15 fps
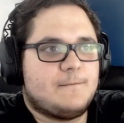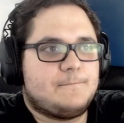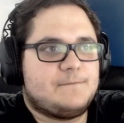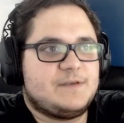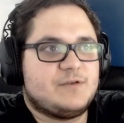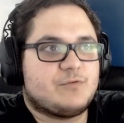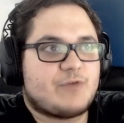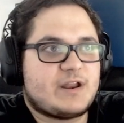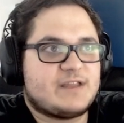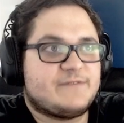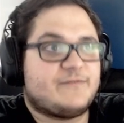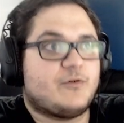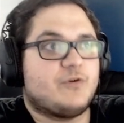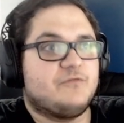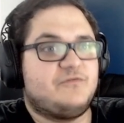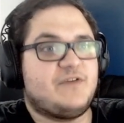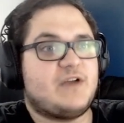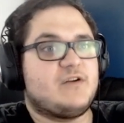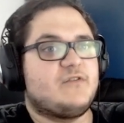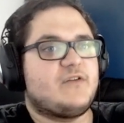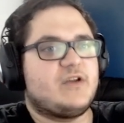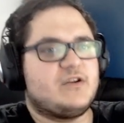be ready for
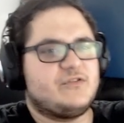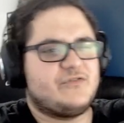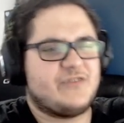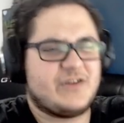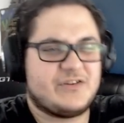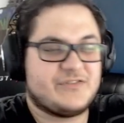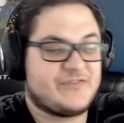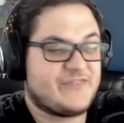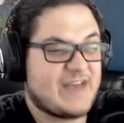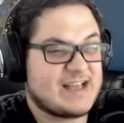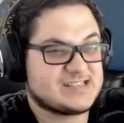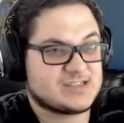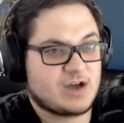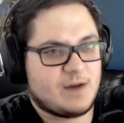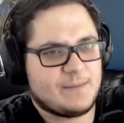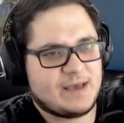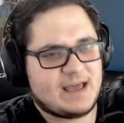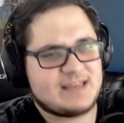very, very, very fast combat.